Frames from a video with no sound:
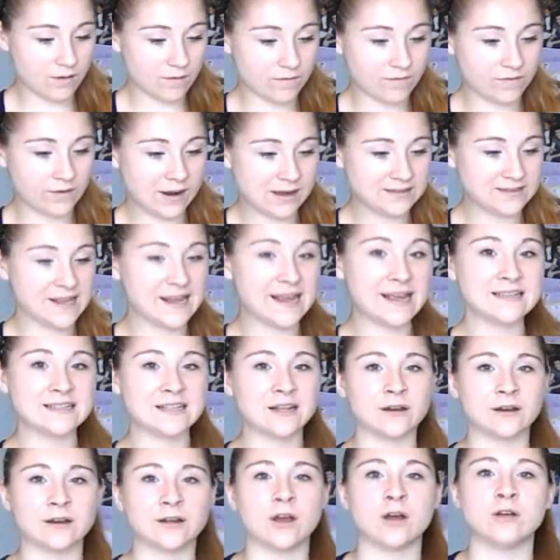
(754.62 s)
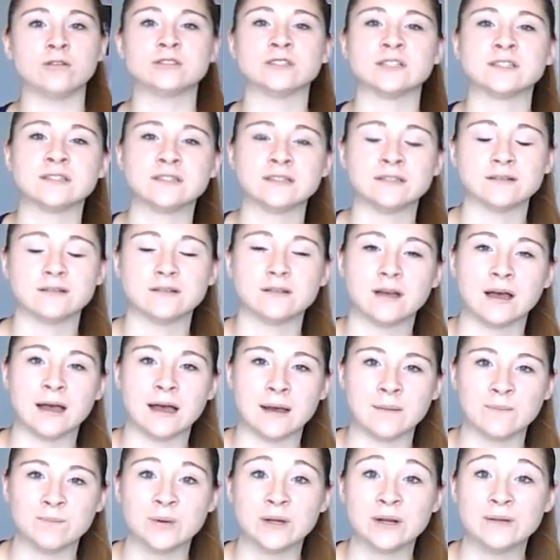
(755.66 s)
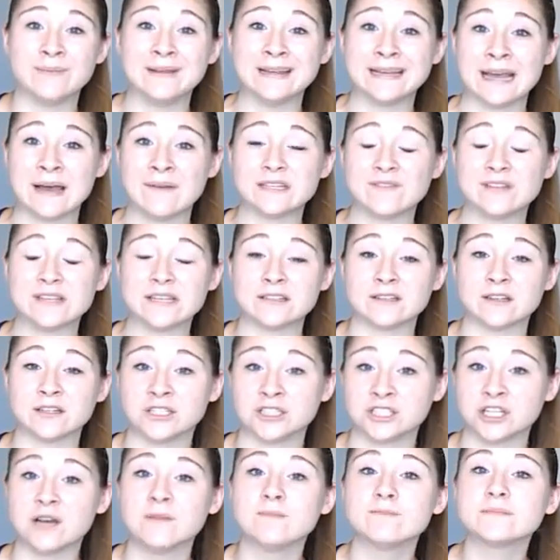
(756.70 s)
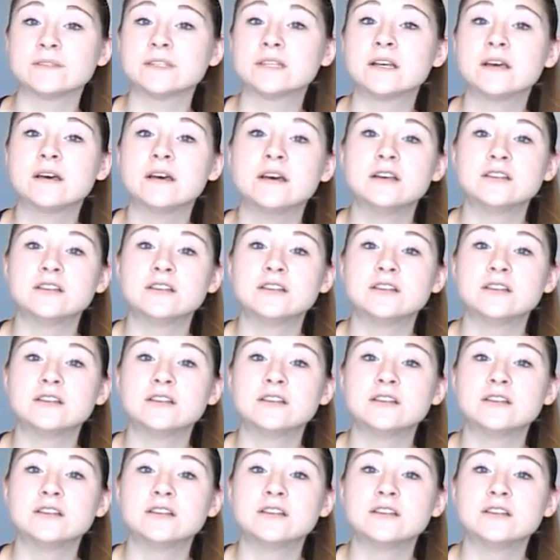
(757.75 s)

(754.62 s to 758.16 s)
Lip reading: for us, like I said, our coach doesn't put a big emphasis on jumps.